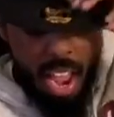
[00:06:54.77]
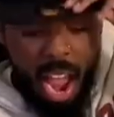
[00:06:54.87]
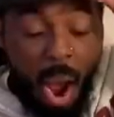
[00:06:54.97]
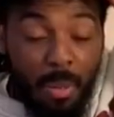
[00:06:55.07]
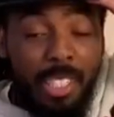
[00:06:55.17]

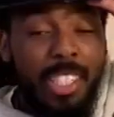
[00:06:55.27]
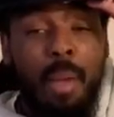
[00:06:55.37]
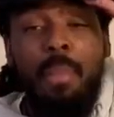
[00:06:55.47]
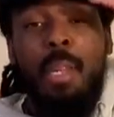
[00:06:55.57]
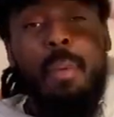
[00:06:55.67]
I was
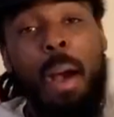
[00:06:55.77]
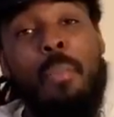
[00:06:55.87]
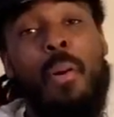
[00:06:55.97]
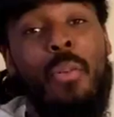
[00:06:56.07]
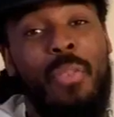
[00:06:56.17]
tempted to buy
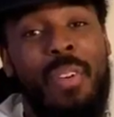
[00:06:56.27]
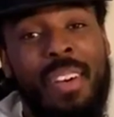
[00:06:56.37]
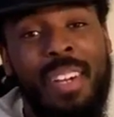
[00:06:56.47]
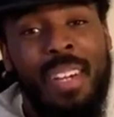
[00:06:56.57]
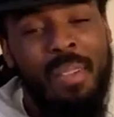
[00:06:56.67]
both,
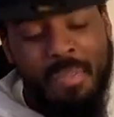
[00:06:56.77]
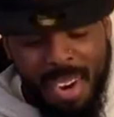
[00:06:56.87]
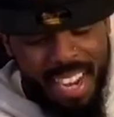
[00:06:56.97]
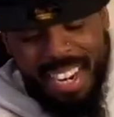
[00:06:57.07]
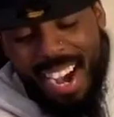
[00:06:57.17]

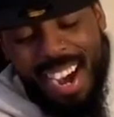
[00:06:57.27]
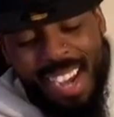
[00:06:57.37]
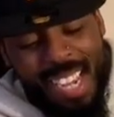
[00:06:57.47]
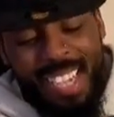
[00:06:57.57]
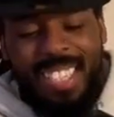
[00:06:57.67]
but nah,
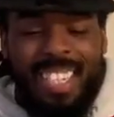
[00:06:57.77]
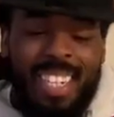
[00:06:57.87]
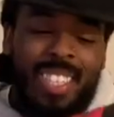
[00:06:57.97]
it's good.